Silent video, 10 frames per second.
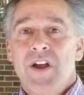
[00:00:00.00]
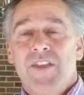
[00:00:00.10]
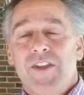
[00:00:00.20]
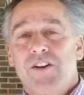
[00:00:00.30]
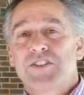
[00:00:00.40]

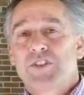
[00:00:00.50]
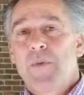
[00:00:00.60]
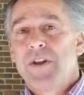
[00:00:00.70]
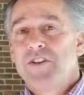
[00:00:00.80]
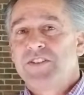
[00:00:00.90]
There are so
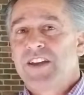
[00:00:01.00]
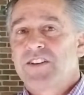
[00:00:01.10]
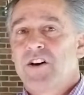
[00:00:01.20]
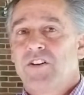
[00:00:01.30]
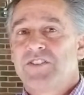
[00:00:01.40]
many new
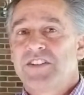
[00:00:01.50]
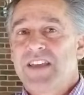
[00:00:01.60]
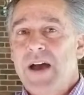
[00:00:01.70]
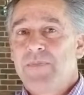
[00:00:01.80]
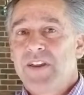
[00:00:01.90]
technologies
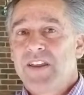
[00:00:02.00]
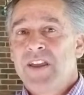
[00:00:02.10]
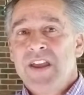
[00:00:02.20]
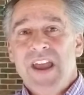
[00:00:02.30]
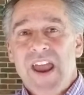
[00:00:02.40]
happening,
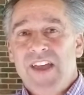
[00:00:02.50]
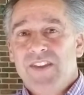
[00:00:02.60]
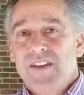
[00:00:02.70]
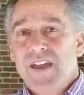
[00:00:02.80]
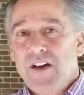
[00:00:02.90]
and
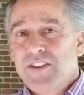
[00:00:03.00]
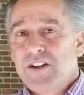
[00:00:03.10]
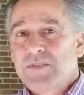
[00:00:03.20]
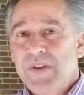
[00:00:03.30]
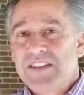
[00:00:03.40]
the healthcare
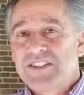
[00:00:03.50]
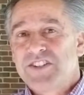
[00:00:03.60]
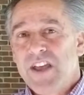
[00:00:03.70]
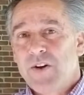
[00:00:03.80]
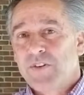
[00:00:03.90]
space in
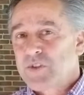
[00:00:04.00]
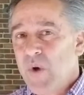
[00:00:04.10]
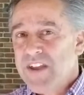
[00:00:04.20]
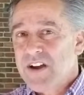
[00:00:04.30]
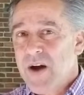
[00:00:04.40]
general is
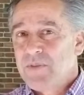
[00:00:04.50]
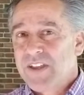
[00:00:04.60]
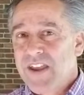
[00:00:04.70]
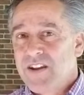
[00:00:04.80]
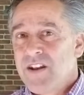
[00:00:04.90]
quite
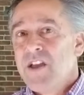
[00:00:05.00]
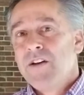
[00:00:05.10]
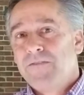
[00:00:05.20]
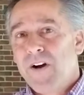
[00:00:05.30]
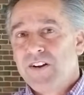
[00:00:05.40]
complicated,
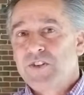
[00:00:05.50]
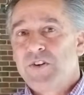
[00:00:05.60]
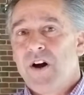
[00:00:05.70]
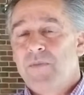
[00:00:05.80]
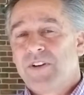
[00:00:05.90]
far too
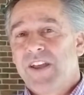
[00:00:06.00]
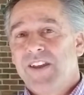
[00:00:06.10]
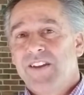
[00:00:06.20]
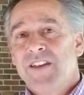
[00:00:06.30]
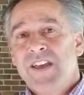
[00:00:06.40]

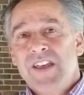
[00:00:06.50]
complicated.